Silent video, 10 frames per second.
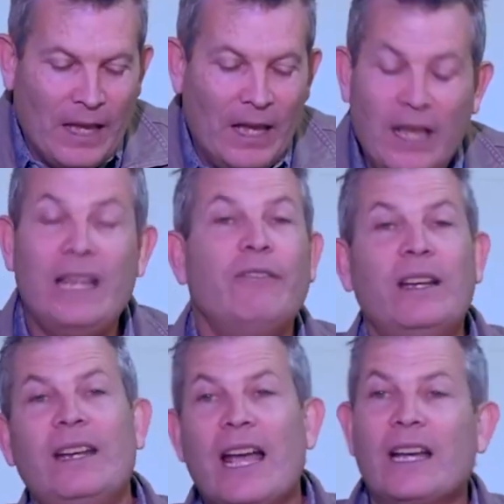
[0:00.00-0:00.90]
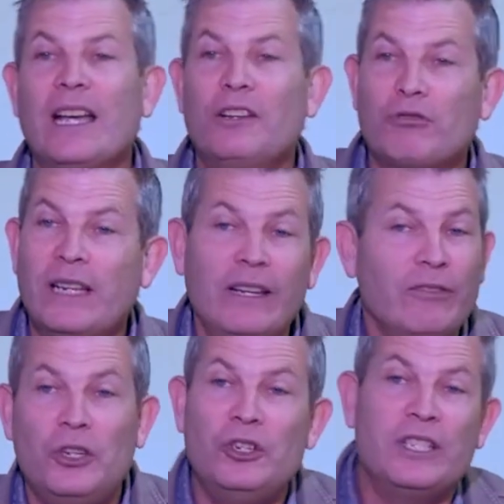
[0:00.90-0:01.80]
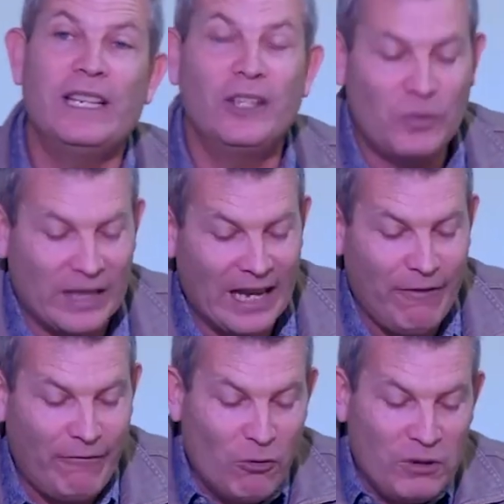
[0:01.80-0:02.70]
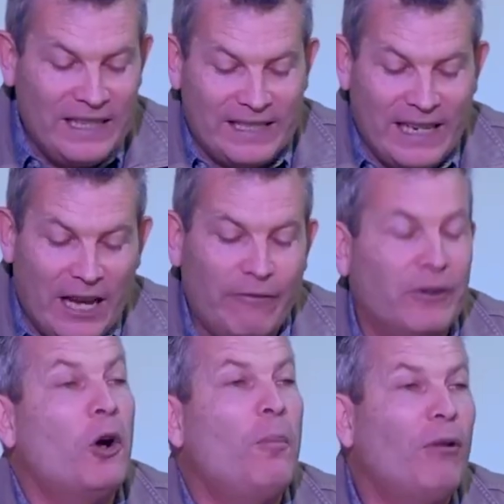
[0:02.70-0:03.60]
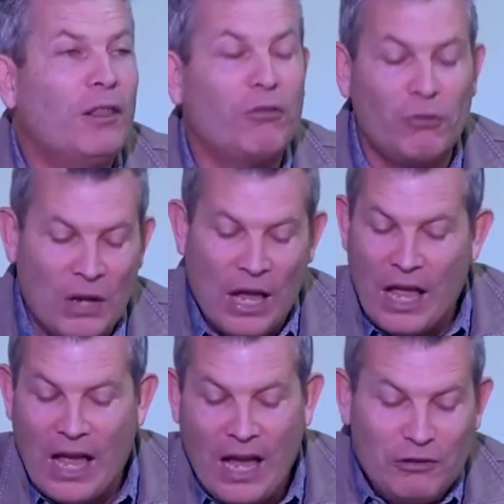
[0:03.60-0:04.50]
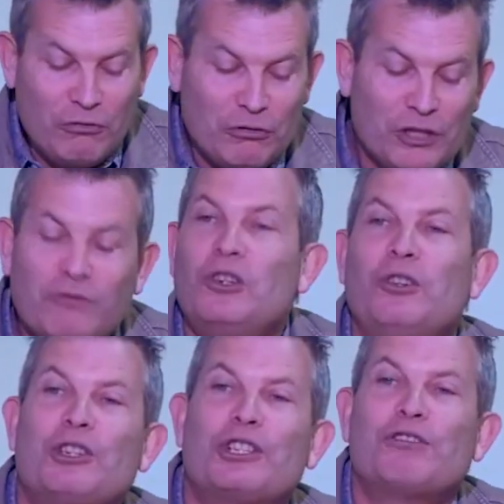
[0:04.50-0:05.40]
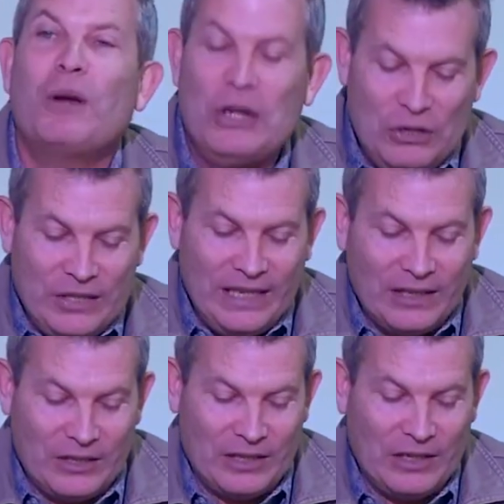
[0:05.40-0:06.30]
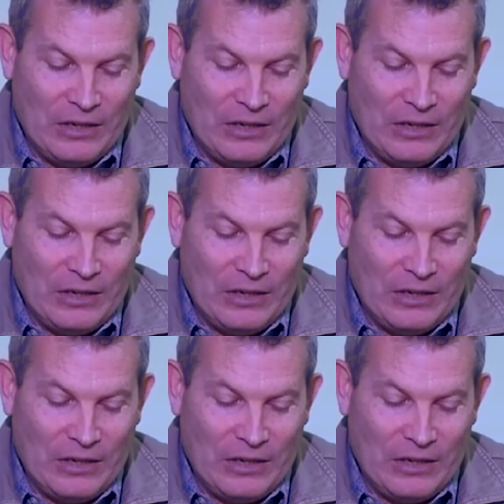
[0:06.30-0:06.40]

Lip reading: and even in our country, even in New Zealand, where they have 40 staff and operate through hundreds of churches throughout New Zealand.